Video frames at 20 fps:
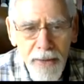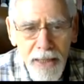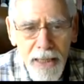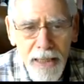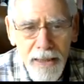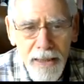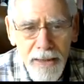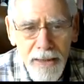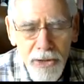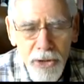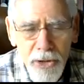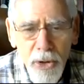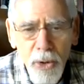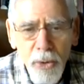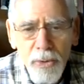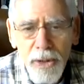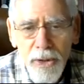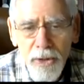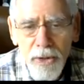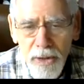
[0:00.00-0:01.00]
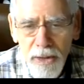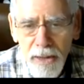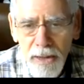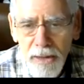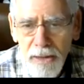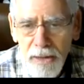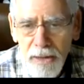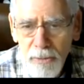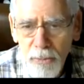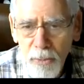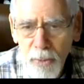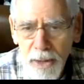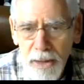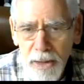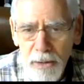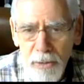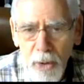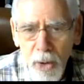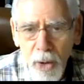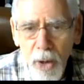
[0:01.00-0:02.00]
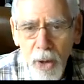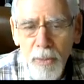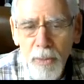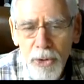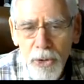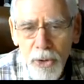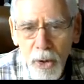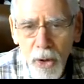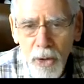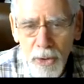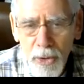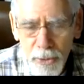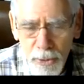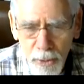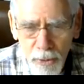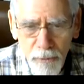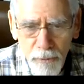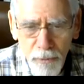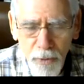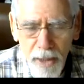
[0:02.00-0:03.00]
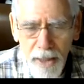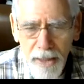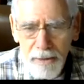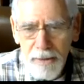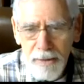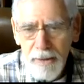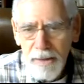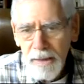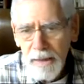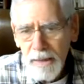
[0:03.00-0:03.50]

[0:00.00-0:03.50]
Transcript: And it's the only thing that we almost all are unified